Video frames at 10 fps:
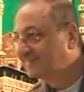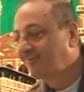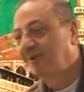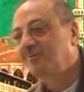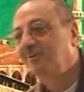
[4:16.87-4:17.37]

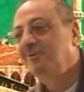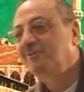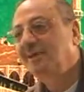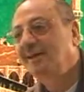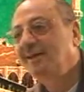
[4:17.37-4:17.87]
What will you
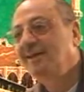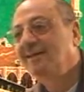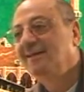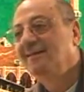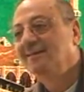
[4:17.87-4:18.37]
say?
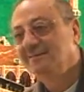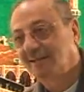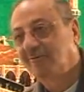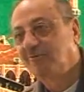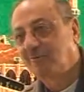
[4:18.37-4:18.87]

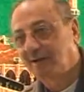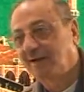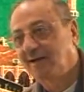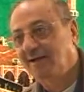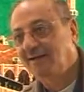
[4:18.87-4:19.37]
Zarfu
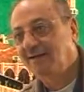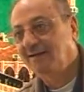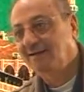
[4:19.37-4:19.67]
makan.